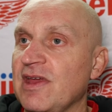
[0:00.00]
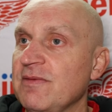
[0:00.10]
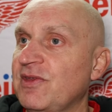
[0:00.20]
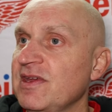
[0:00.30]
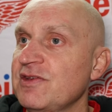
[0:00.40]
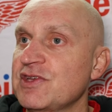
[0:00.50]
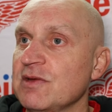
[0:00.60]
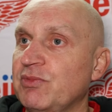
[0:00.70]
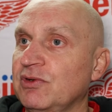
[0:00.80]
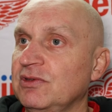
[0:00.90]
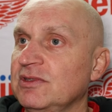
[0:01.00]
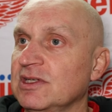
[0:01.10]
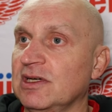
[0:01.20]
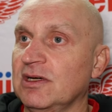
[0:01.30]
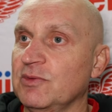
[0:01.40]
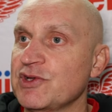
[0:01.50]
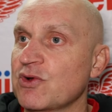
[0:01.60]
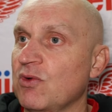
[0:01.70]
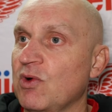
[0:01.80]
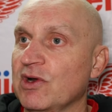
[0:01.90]
Same thing, simple. We
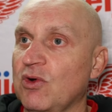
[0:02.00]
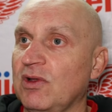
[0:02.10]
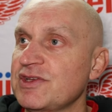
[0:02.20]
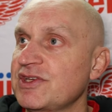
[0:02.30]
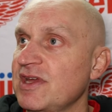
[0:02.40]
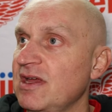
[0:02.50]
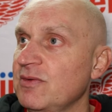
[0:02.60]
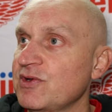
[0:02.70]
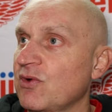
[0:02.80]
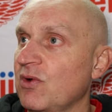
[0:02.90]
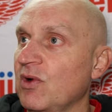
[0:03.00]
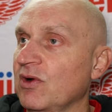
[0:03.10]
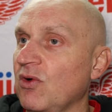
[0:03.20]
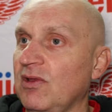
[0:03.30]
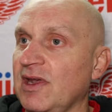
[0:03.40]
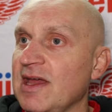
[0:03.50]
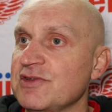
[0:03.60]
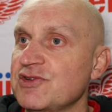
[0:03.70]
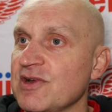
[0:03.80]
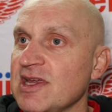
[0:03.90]
scored one goal in a set. We scored one goal in an
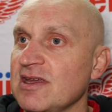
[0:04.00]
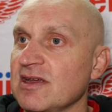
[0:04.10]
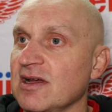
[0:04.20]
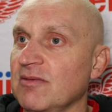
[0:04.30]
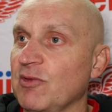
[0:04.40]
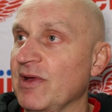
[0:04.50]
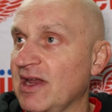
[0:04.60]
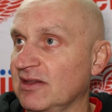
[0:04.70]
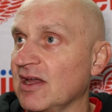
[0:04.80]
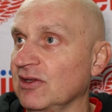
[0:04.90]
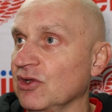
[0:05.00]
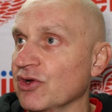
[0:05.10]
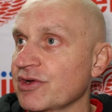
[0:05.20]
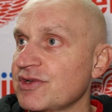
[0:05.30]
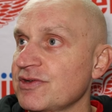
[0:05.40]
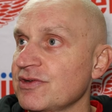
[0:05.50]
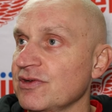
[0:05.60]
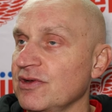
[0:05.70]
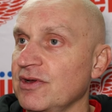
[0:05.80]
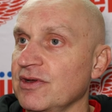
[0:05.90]
entry. But we had a lot of looks.
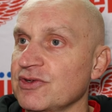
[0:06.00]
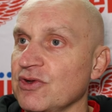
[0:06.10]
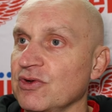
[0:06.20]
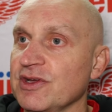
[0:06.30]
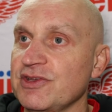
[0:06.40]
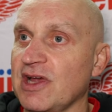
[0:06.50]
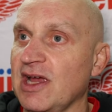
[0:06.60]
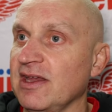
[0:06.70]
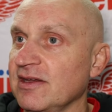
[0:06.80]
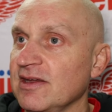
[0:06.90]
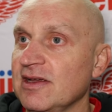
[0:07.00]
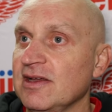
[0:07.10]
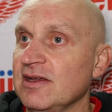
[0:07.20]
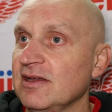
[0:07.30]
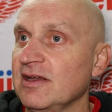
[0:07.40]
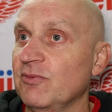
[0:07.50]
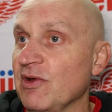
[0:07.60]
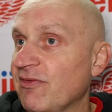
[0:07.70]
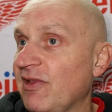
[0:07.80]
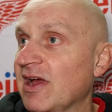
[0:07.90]
So a good sign. And it
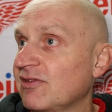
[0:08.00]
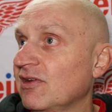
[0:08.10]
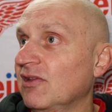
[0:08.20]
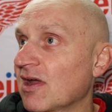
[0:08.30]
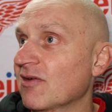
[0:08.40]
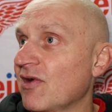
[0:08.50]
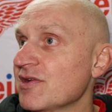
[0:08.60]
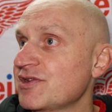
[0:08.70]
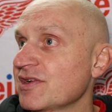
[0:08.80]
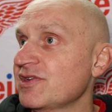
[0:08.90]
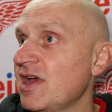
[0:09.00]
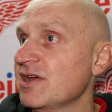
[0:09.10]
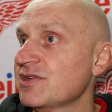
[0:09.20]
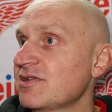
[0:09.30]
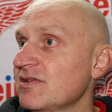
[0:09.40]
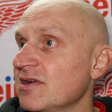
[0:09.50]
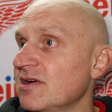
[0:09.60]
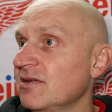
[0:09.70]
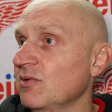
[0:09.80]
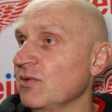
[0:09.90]
reflects a lot of our success
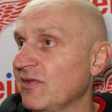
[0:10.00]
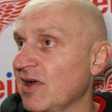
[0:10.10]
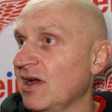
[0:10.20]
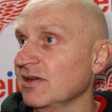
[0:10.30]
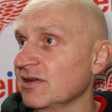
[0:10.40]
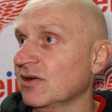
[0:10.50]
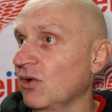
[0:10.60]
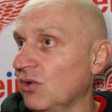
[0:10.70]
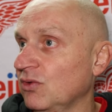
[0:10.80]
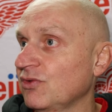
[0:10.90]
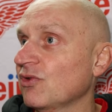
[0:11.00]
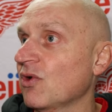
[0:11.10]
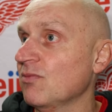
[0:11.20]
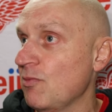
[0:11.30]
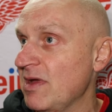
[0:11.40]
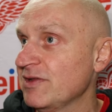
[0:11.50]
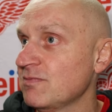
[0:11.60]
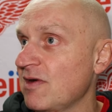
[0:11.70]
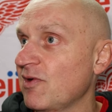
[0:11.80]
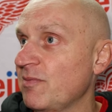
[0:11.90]
when we've gotten goals or
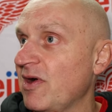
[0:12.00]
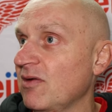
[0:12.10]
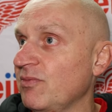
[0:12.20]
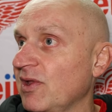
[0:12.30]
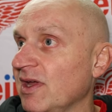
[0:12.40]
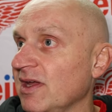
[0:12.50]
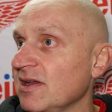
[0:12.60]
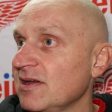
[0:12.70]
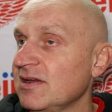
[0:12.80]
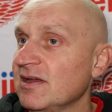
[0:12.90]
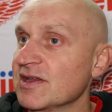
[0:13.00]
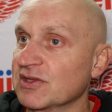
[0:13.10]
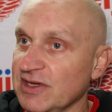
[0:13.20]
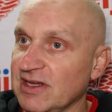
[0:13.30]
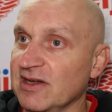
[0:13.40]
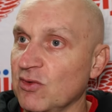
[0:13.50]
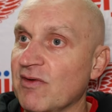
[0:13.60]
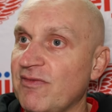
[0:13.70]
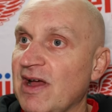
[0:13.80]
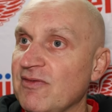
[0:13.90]
momentum off our power play. It's leaked into
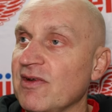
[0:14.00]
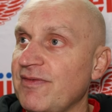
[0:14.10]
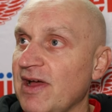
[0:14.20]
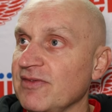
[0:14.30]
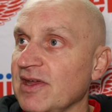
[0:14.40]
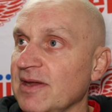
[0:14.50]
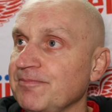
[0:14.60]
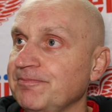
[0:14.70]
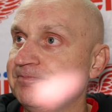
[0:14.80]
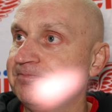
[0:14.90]
our 5-on-5 game.